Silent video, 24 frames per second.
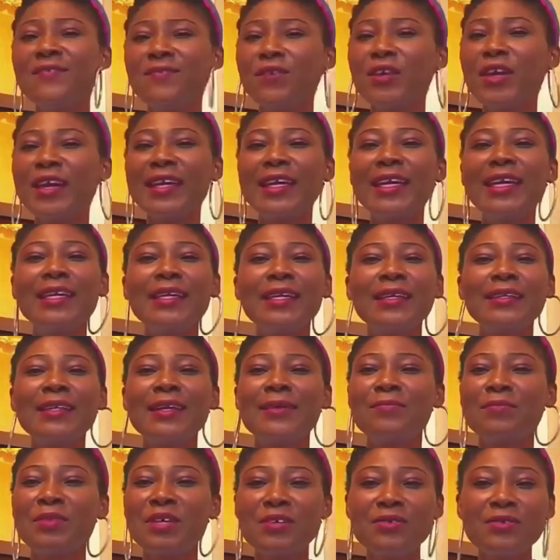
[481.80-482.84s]
If you're in an
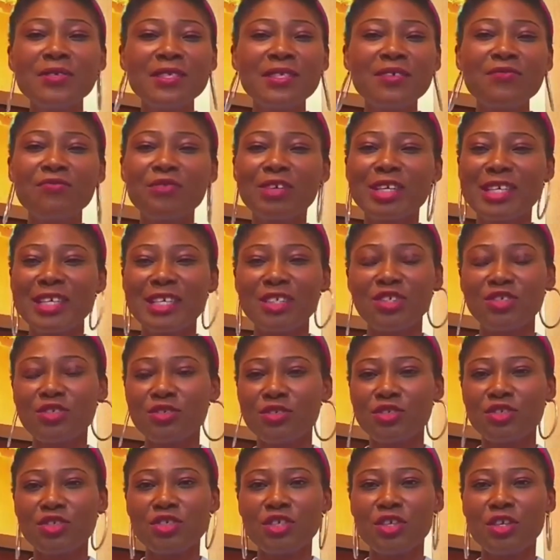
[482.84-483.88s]
abusive
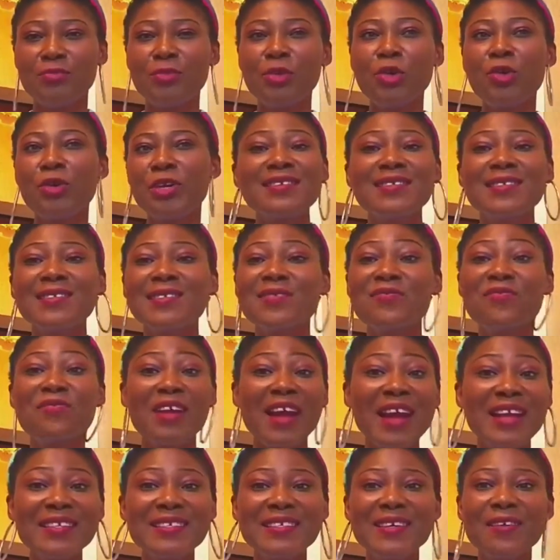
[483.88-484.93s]
relationship, this is the
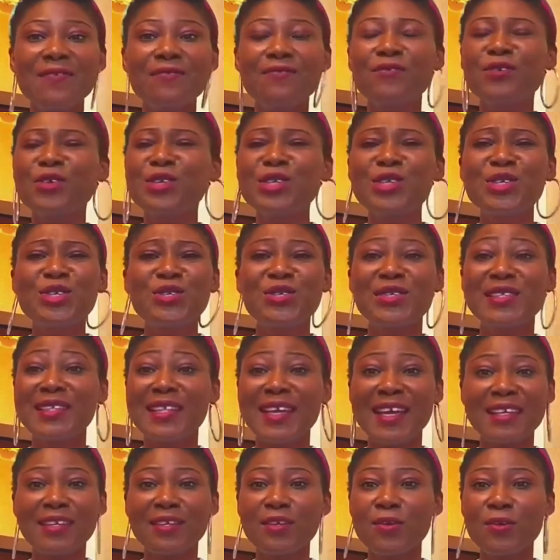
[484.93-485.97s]
right time for you to
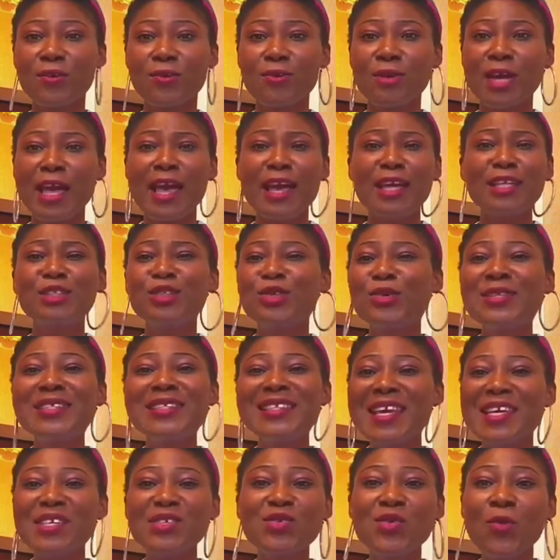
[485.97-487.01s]
let go.
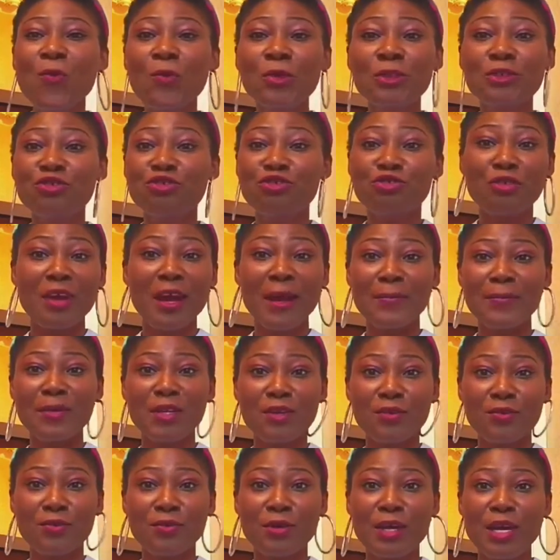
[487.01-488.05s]
Don't let someone
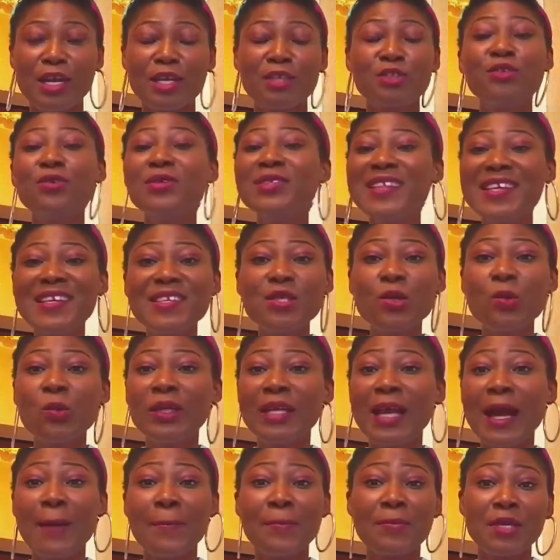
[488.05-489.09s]
trap you. Don't let
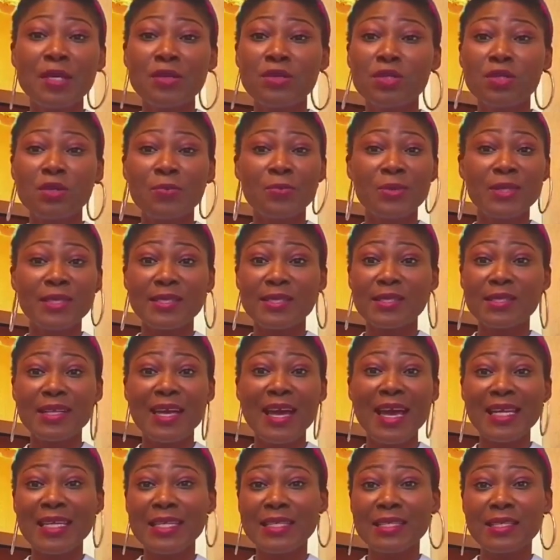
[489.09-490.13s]
someone abuse your
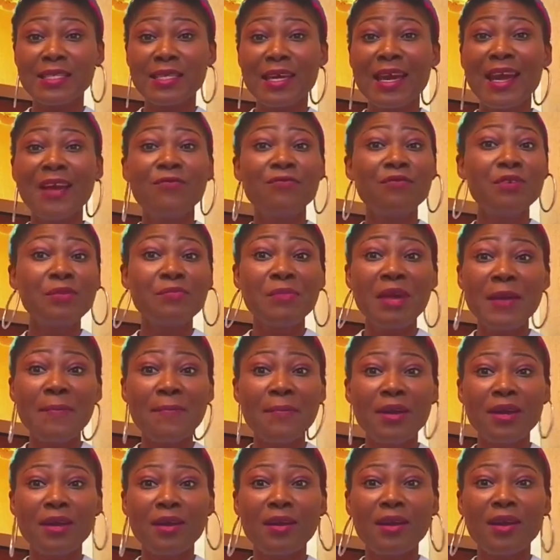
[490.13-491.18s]
personality. And
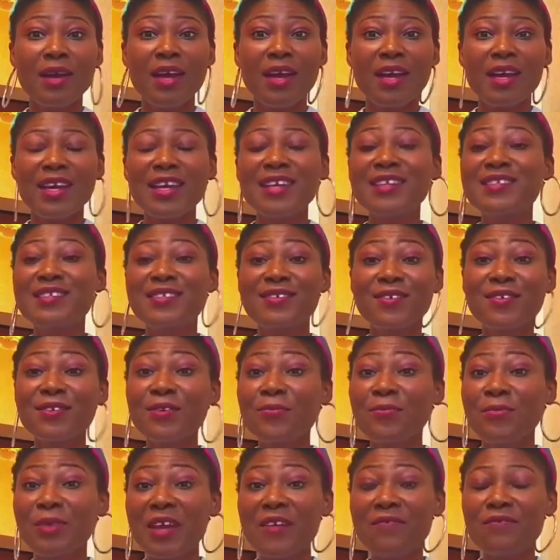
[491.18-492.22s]
remember, it's
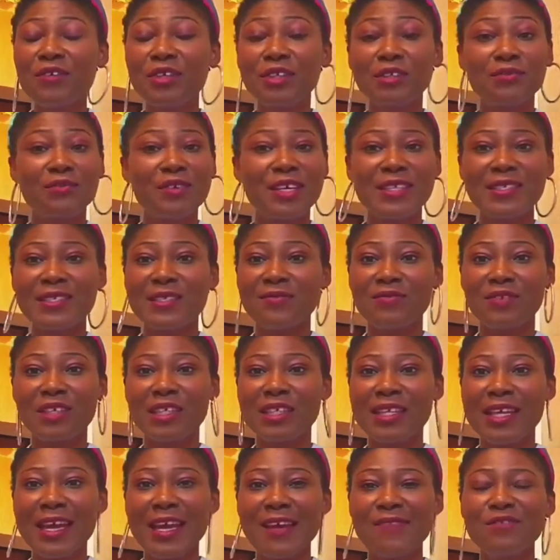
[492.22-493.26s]
gonna be for the rest of
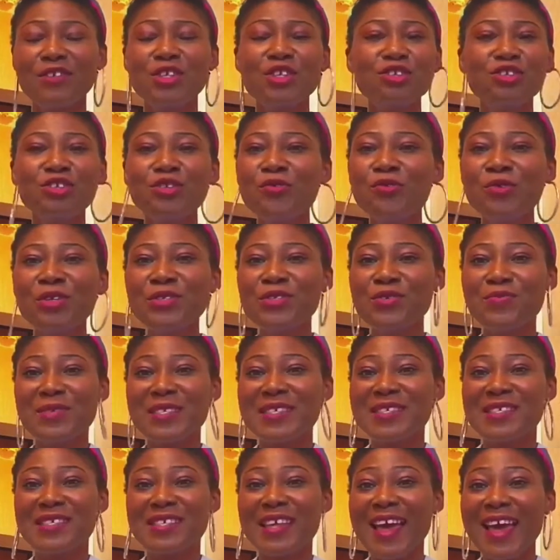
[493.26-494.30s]
your life. You don't want to be
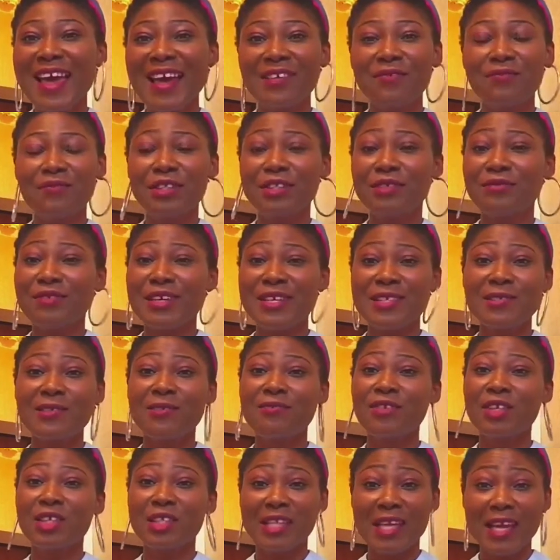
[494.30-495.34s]
sad for the rest
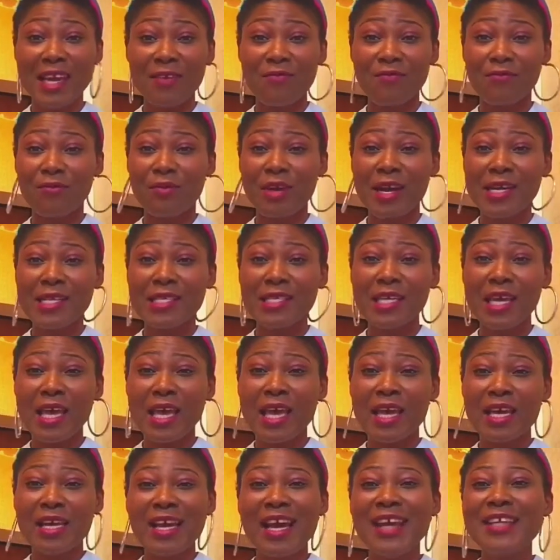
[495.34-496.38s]
of your life, right?
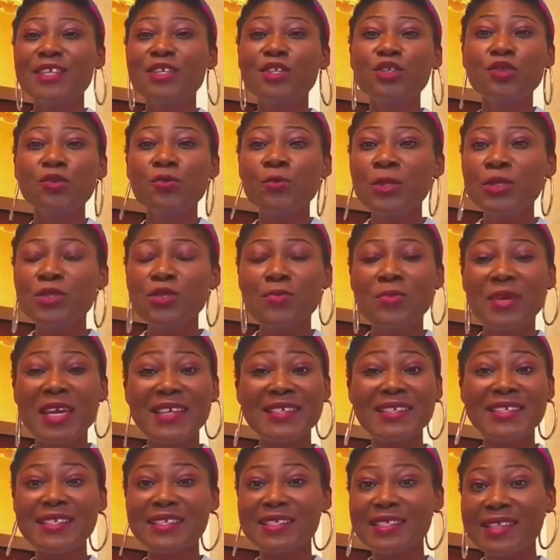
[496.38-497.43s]
And you don't want to be
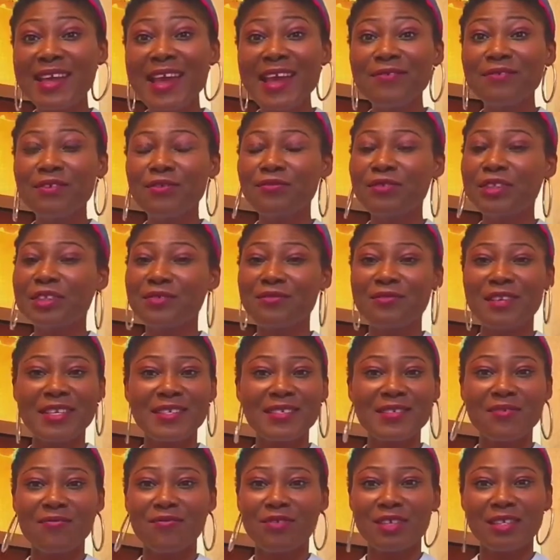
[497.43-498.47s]
enslaved for the
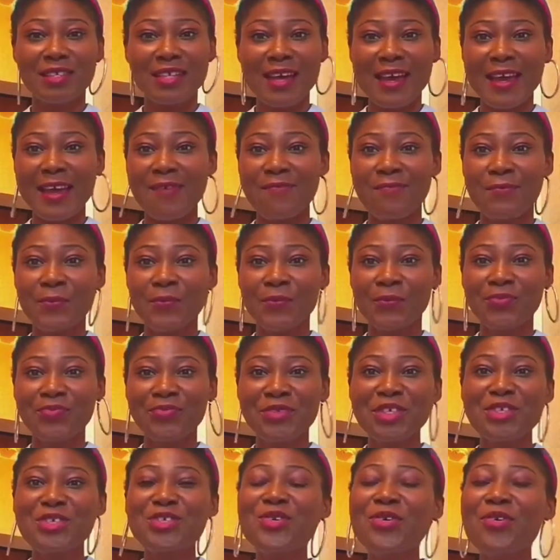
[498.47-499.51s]
rest of your life.
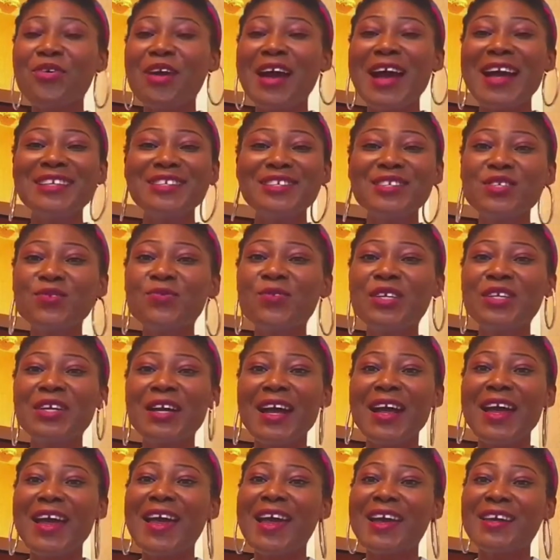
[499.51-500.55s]
So I just want
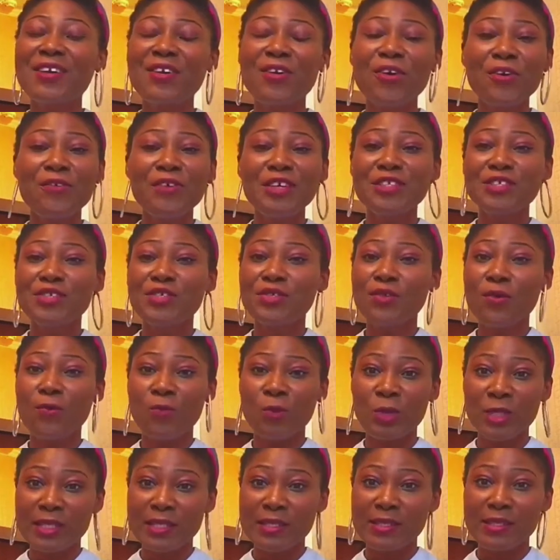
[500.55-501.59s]
to encourage
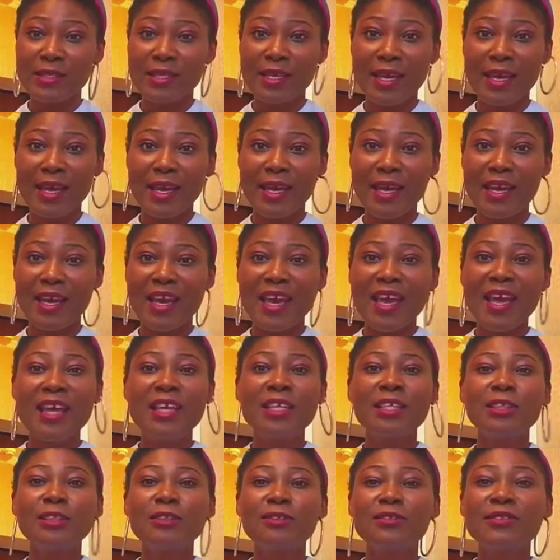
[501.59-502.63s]
someone today.
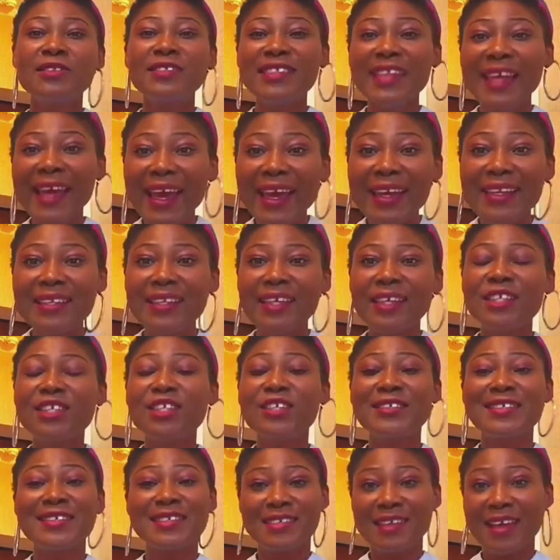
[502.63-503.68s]
Take
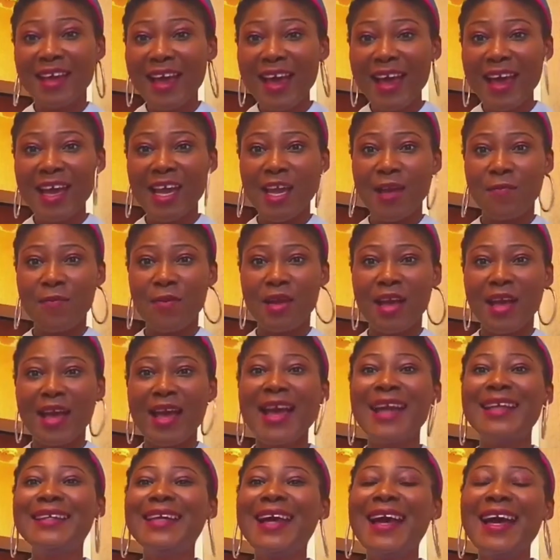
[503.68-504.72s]
your time
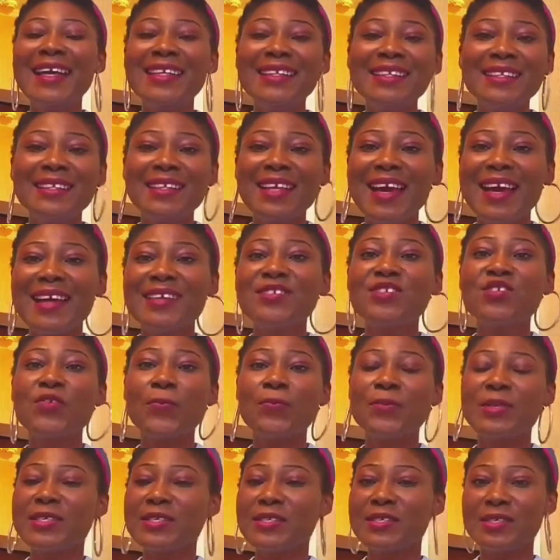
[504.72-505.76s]
and analyze
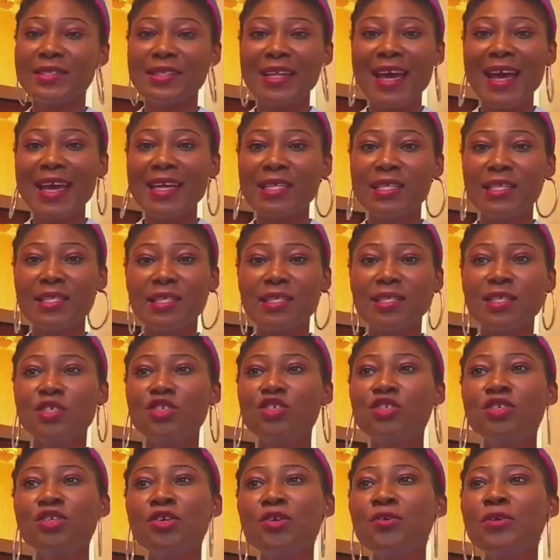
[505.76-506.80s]
your personality.